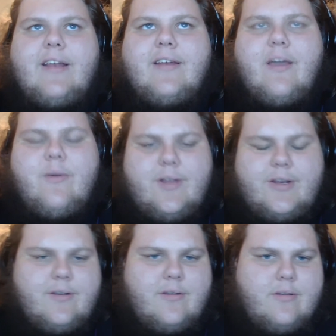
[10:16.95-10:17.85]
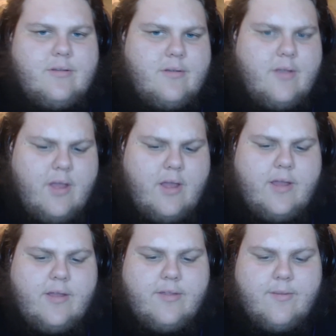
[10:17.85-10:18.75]
and I went, huh,
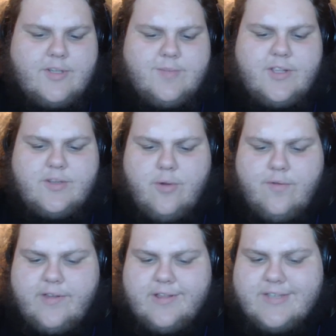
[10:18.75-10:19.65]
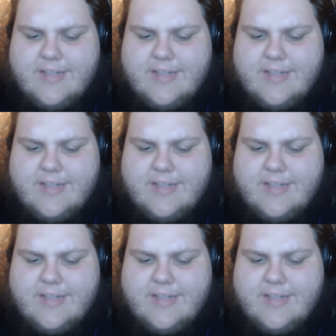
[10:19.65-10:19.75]
there must be a school for this.